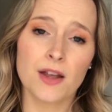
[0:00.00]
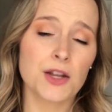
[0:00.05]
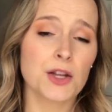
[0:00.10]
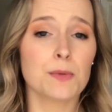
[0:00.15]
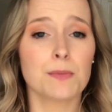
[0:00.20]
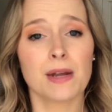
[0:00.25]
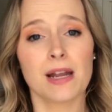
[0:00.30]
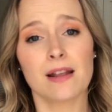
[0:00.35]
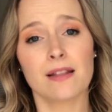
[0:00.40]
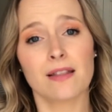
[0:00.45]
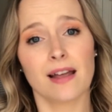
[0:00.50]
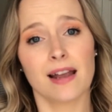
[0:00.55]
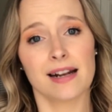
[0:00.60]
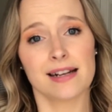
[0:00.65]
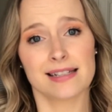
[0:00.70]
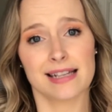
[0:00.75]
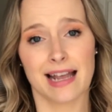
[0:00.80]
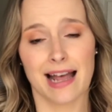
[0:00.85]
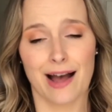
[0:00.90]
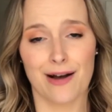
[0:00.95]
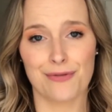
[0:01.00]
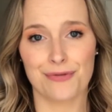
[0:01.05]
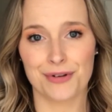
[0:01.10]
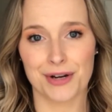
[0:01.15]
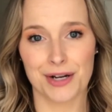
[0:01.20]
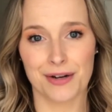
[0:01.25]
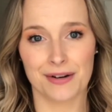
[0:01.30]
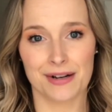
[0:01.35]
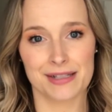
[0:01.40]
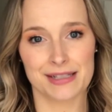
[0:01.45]
You may like to have
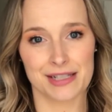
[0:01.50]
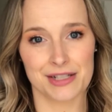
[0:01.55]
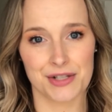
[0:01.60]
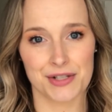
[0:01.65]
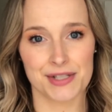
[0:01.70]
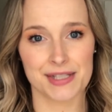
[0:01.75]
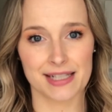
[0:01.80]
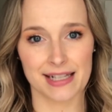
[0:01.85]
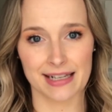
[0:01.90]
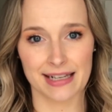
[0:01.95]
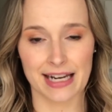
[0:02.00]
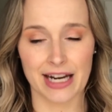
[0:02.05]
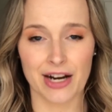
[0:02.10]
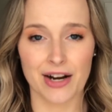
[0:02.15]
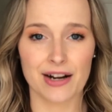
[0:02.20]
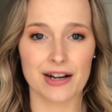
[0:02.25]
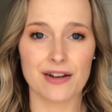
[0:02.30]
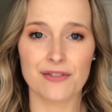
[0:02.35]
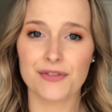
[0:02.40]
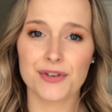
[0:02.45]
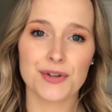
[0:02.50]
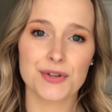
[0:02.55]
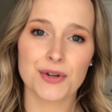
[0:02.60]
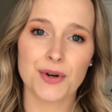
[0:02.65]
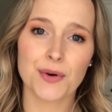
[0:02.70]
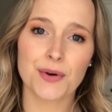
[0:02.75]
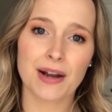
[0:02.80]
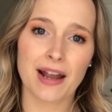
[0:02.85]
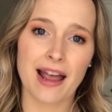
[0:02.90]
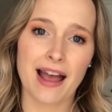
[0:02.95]
fragrance in your skincare, and if you
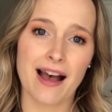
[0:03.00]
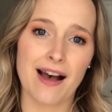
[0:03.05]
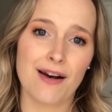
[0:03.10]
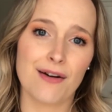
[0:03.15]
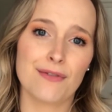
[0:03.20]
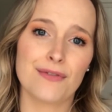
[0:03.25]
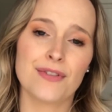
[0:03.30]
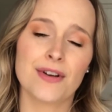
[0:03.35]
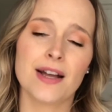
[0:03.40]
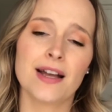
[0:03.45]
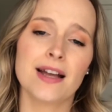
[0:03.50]
don't have